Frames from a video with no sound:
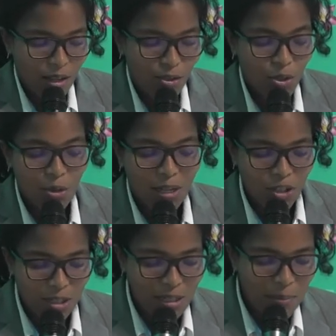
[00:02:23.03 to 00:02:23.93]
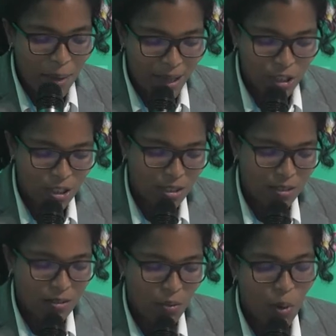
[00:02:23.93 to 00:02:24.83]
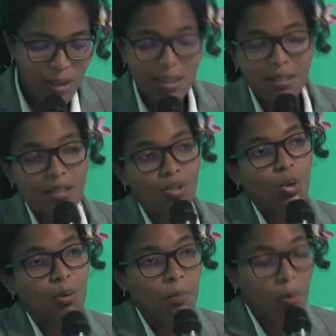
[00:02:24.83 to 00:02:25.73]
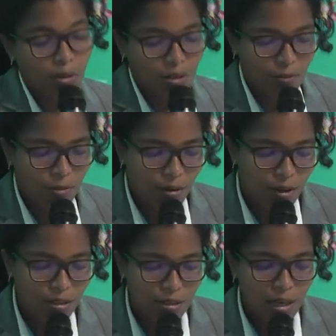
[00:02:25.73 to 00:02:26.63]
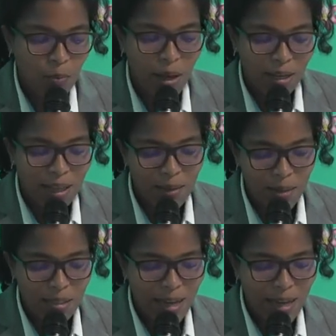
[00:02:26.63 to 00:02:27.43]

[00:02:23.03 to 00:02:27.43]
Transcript: So you can just imagine why this is so important for us and why climate